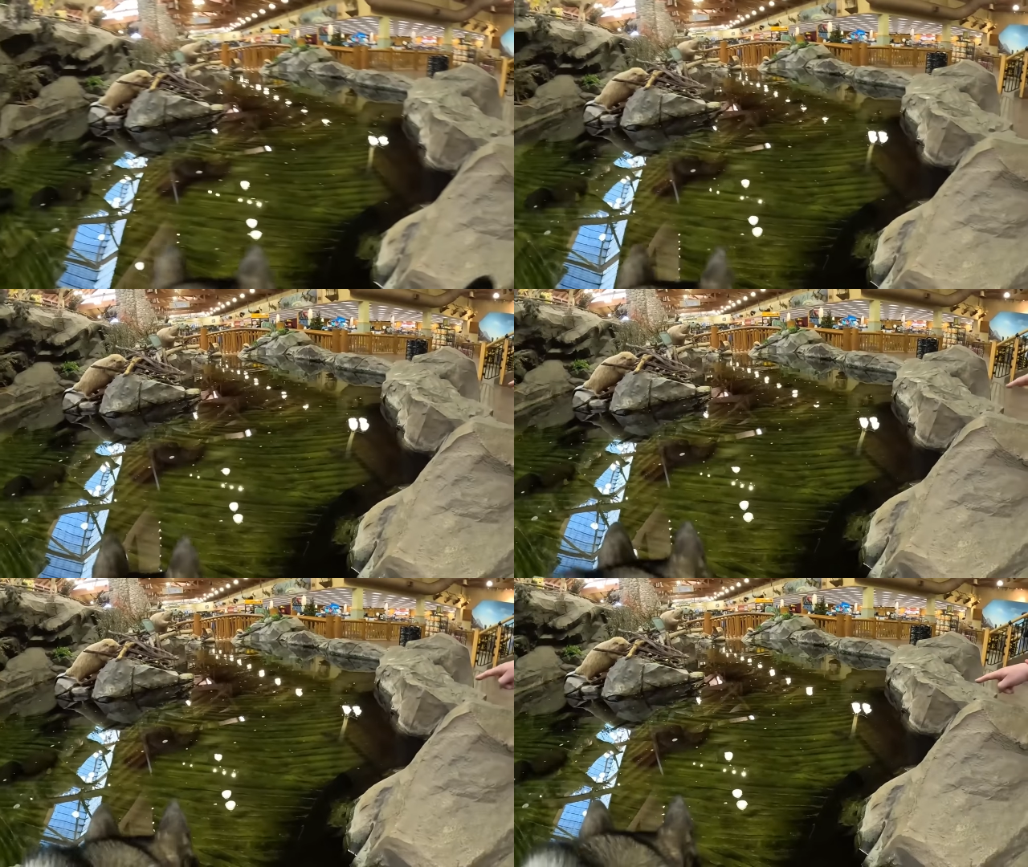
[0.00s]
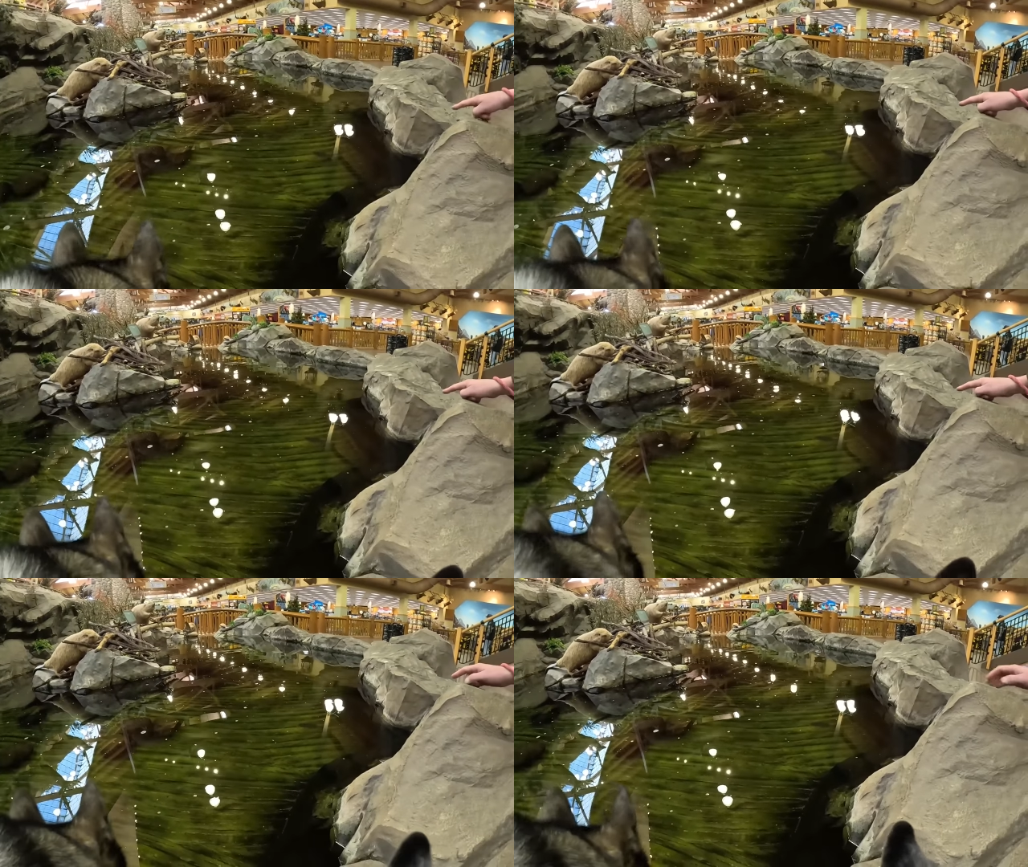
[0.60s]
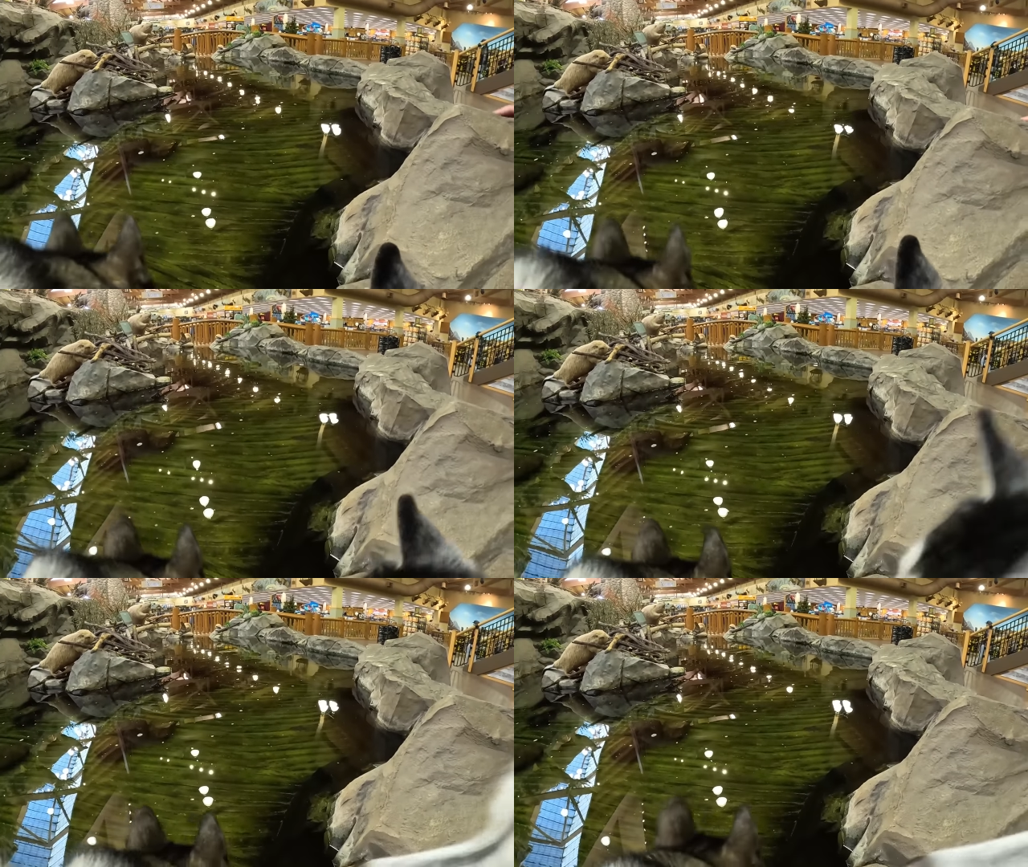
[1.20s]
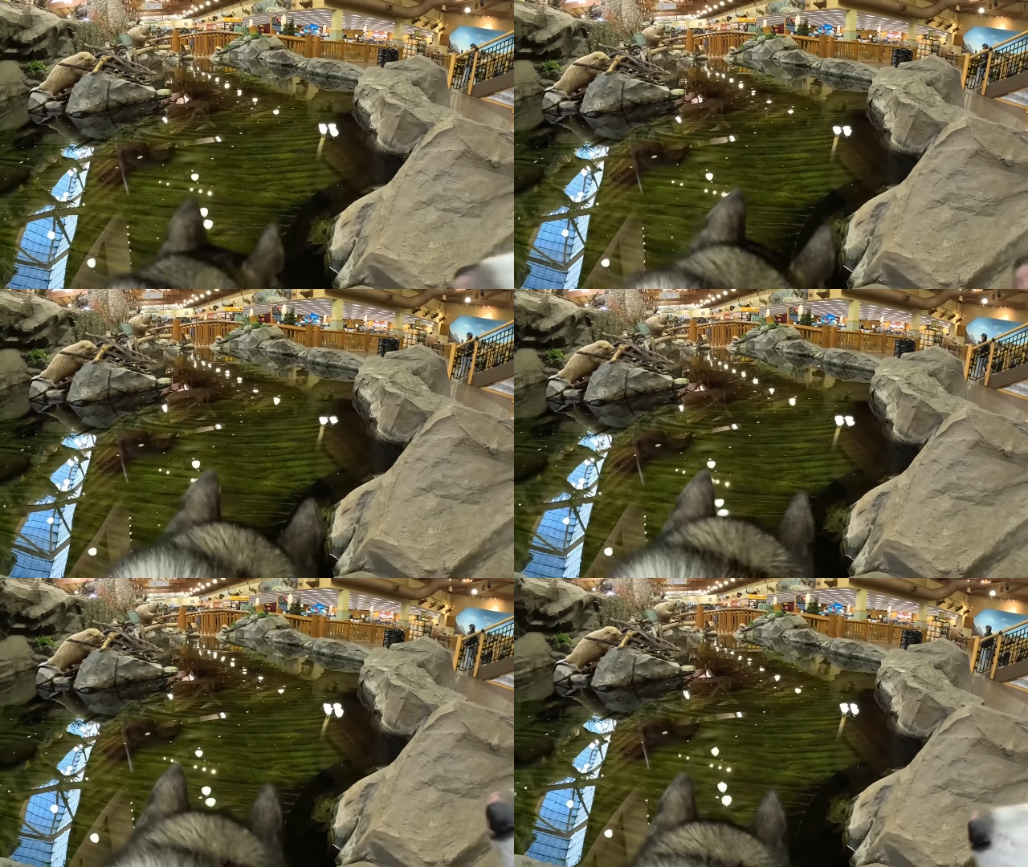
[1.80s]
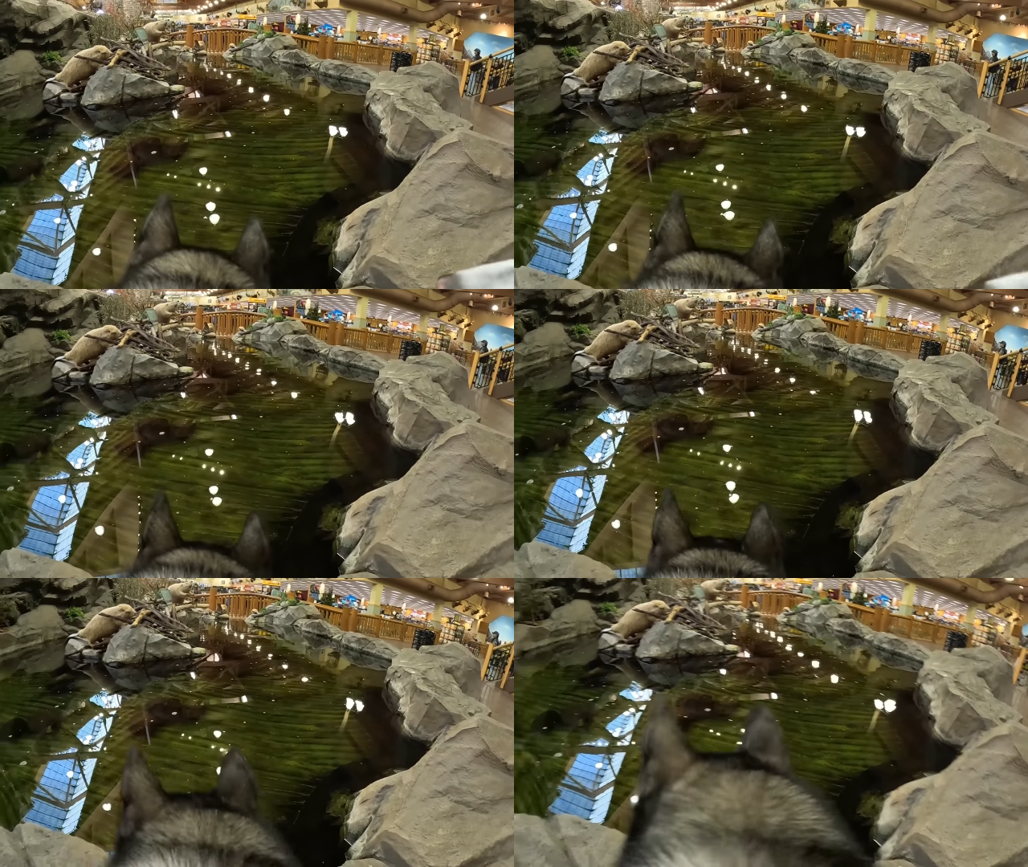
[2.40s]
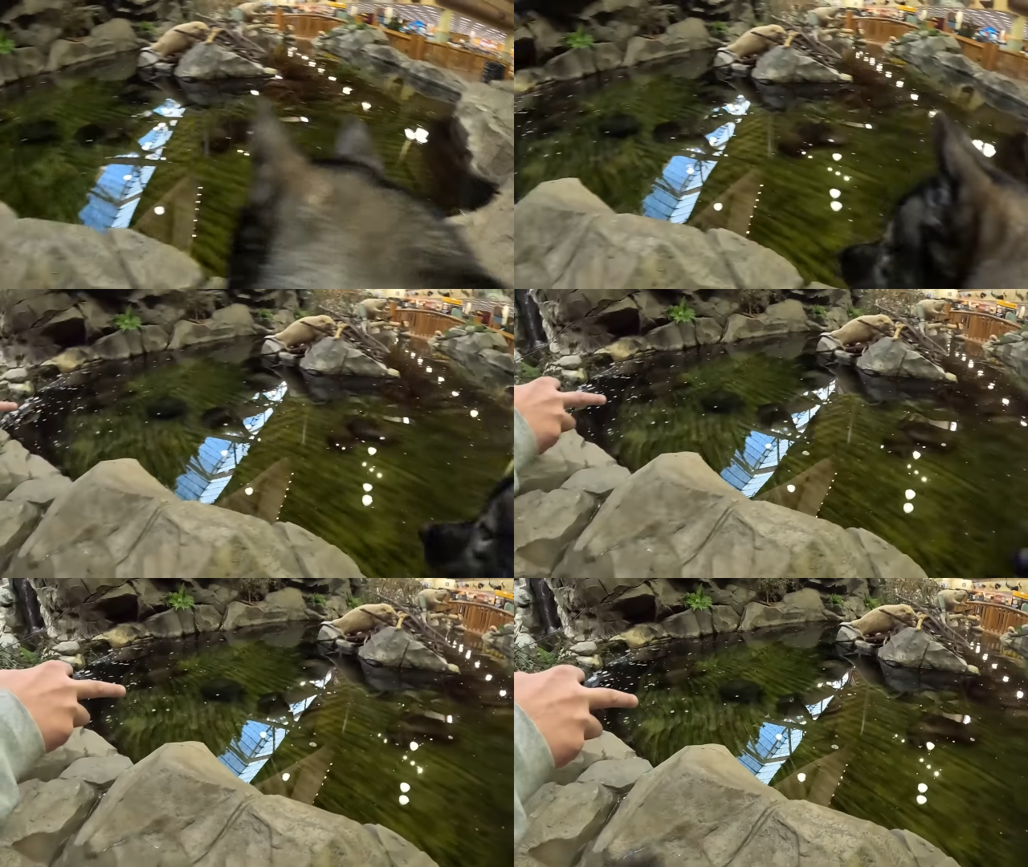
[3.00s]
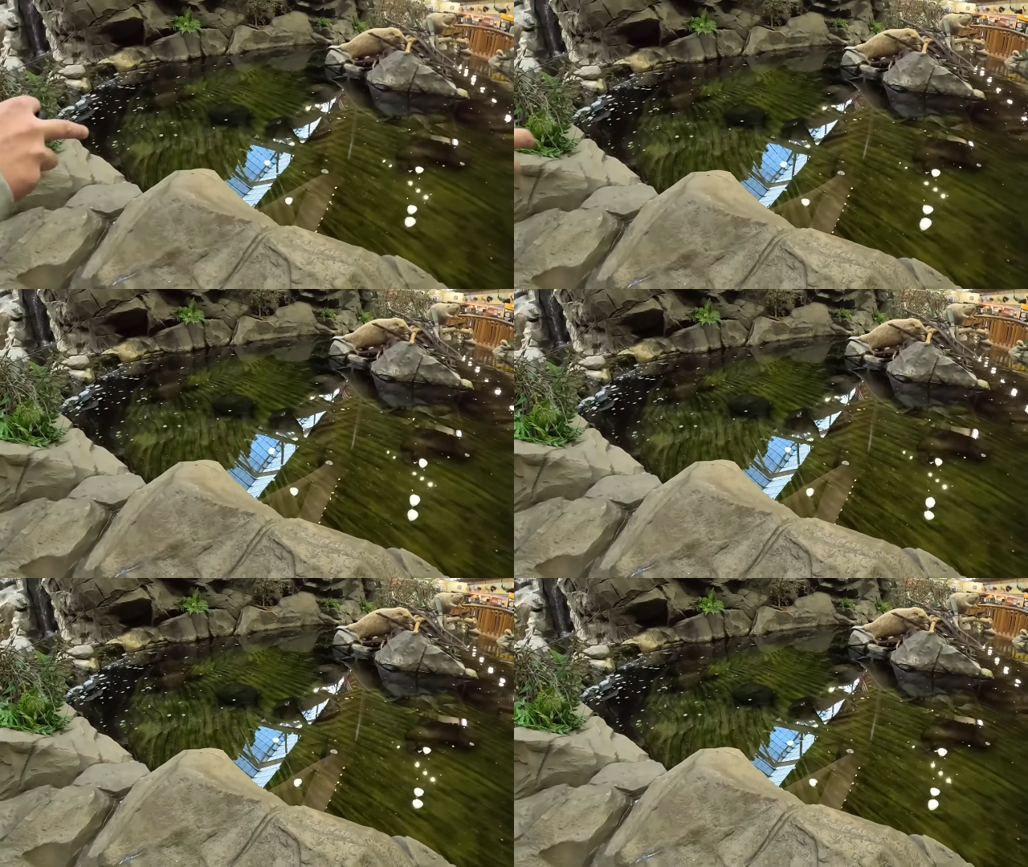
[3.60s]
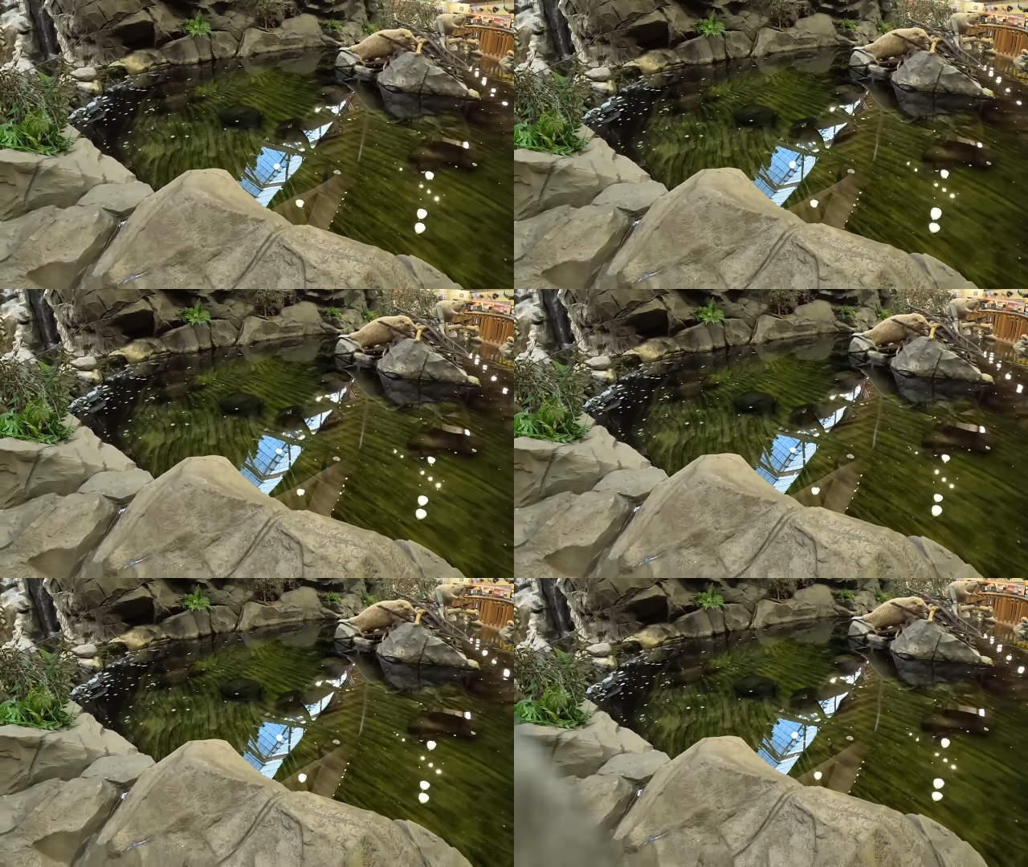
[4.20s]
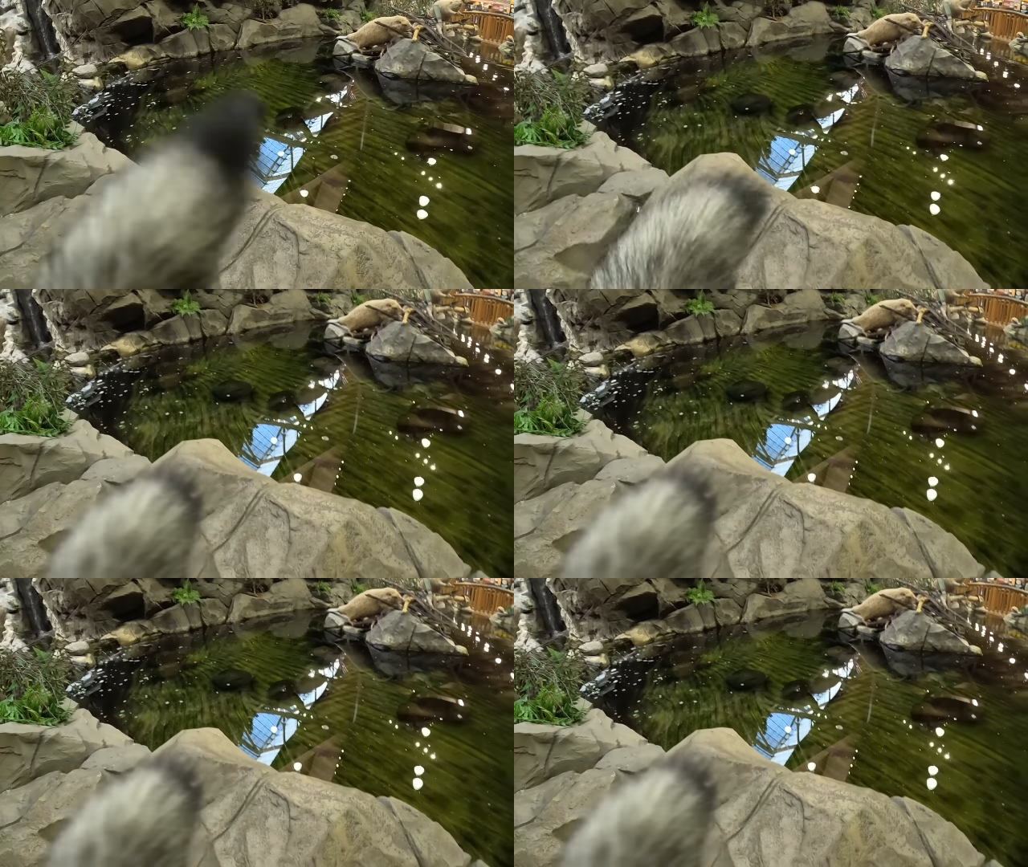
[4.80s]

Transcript: No face is visible, so there are no lips to read.